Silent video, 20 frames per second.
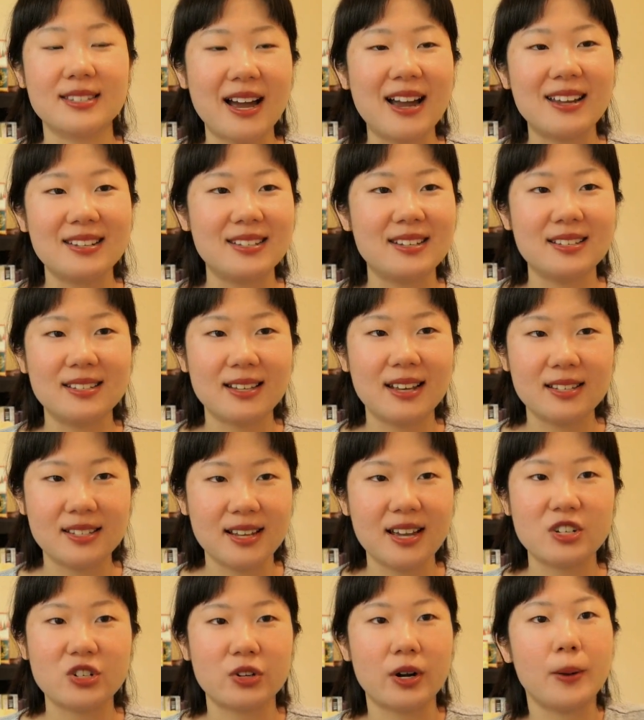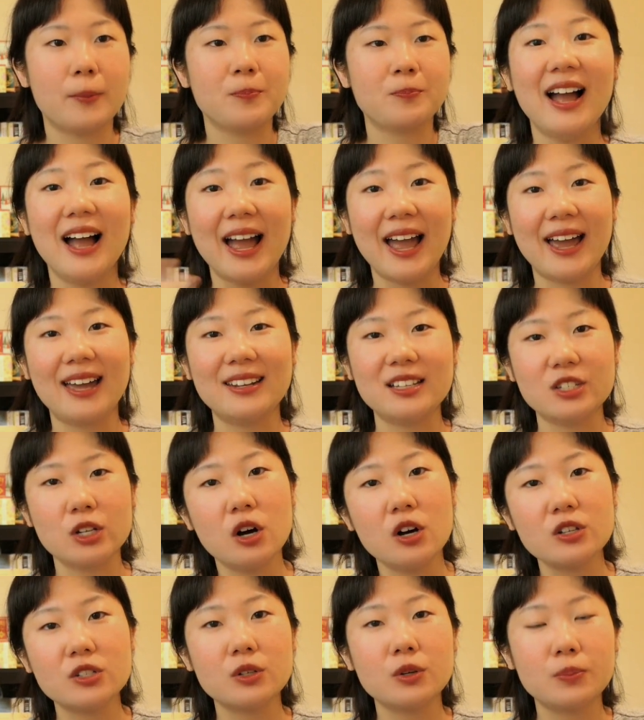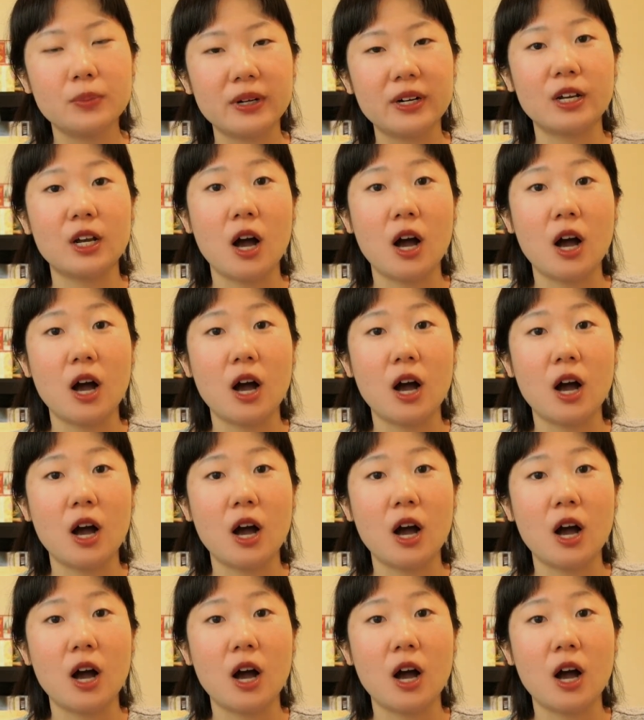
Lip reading: scientists, etc. And it's also pretty